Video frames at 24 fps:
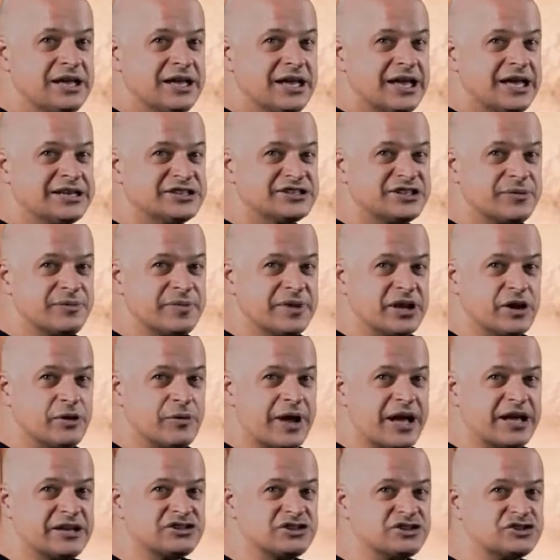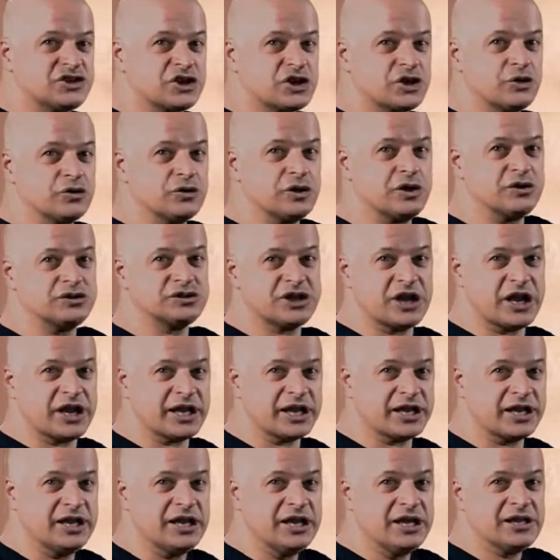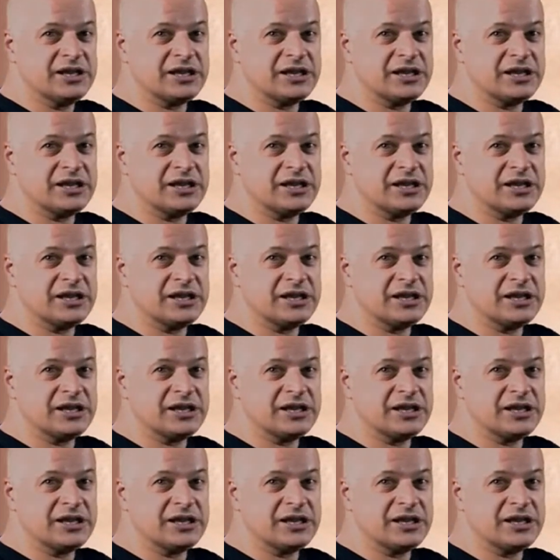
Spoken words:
is amino acids are glucogenic,